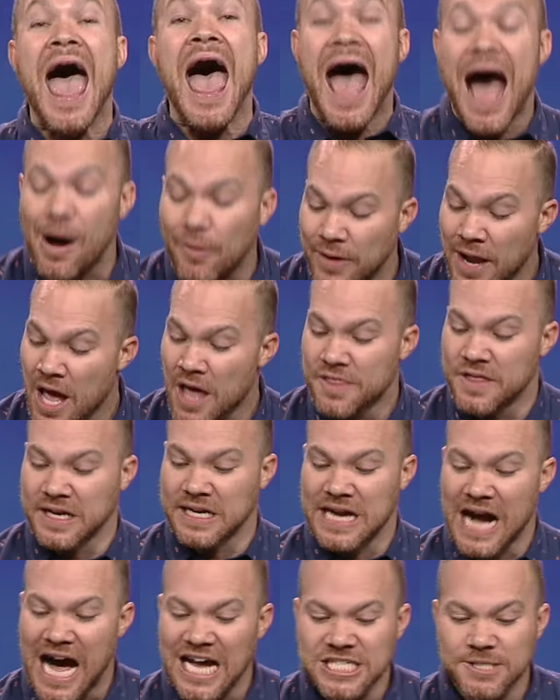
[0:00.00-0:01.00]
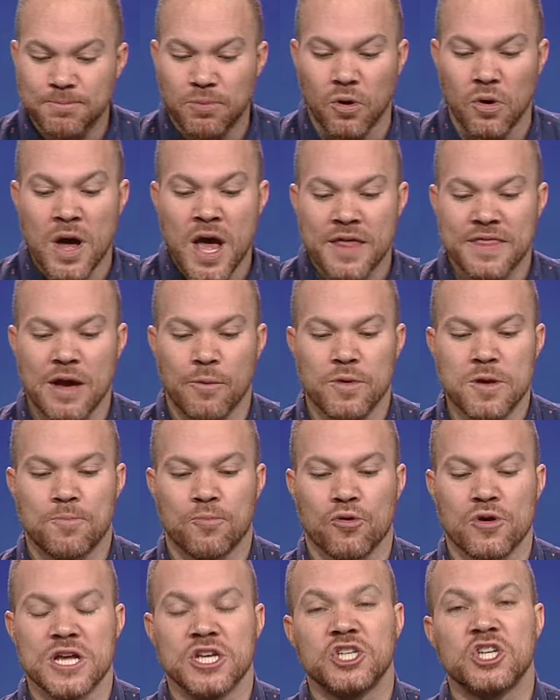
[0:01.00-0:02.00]
out the gospel that we
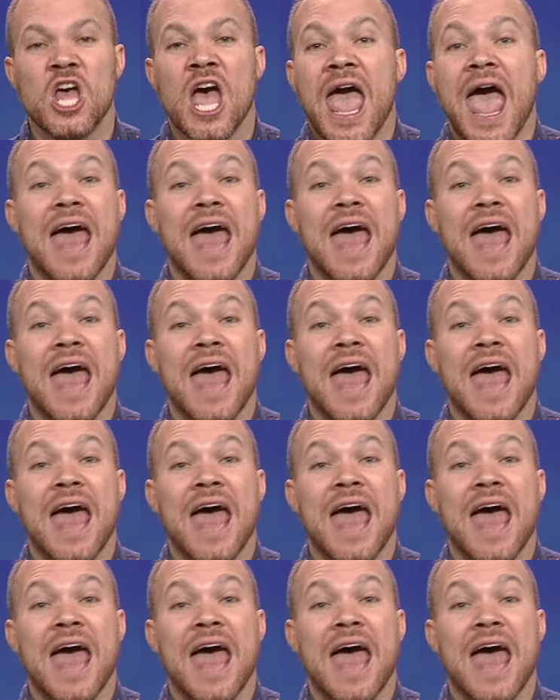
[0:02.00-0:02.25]
preach?